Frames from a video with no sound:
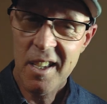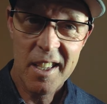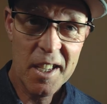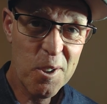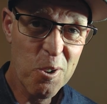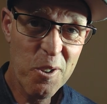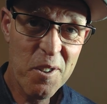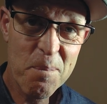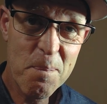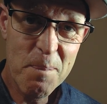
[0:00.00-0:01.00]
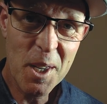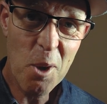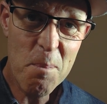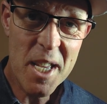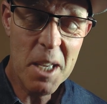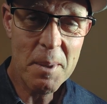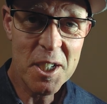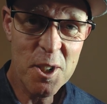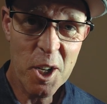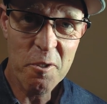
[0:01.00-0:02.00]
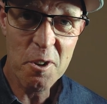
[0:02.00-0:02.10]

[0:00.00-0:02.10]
You know, or if you're a bit like me, you've been shooting